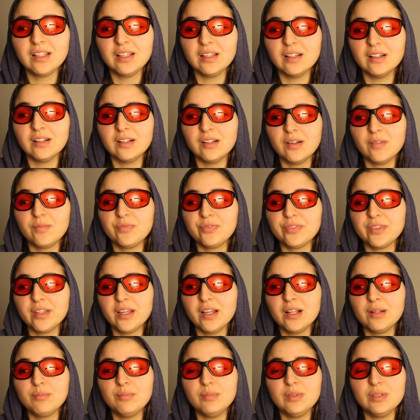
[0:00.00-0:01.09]

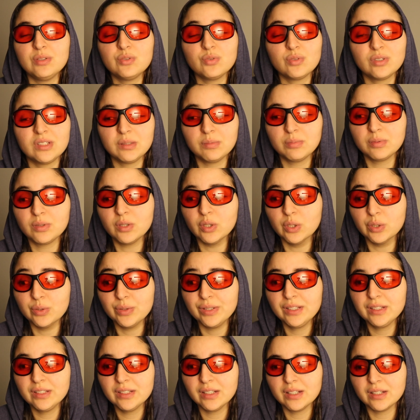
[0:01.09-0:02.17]
help me to keep
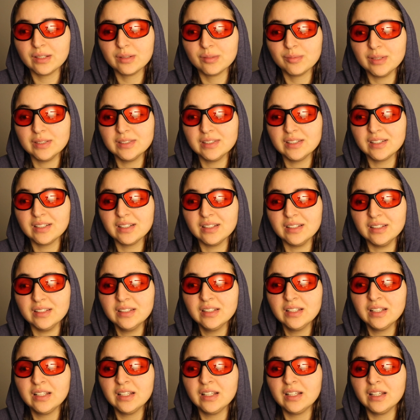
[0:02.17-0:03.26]
going and basically
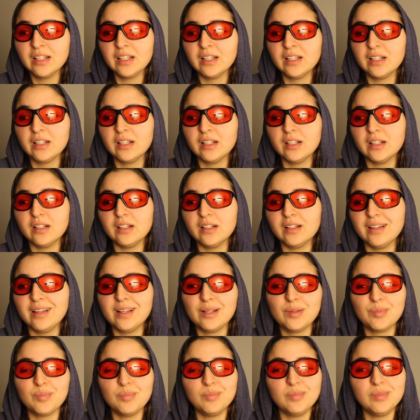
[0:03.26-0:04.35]

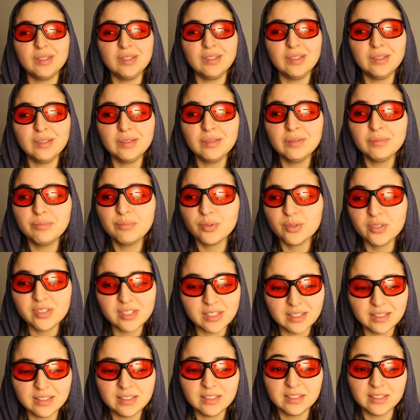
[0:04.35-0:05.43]
help me put
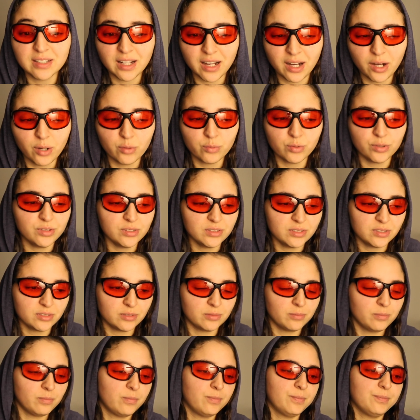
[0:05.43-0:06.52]
in the hours.
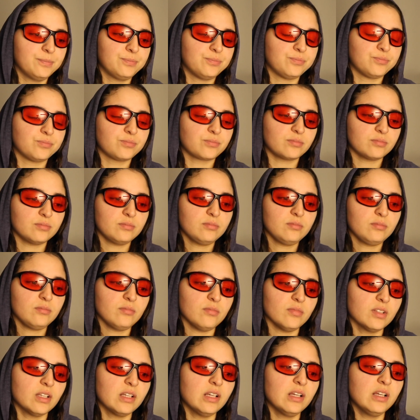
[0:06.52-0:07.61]

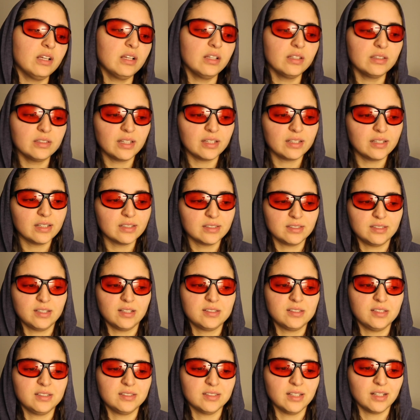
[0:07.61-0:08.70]
And I guess
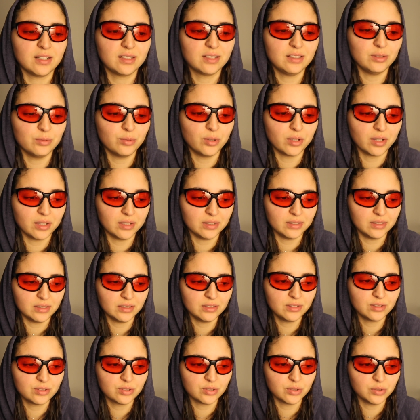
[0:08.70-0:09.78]
that's exactly what I
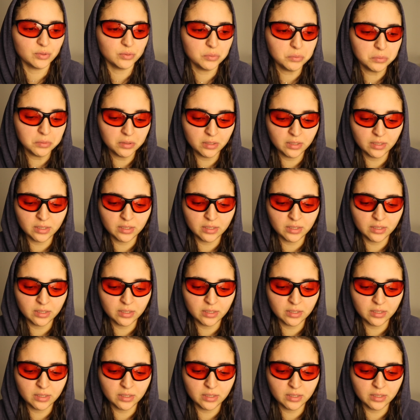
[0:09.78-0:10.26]
need. So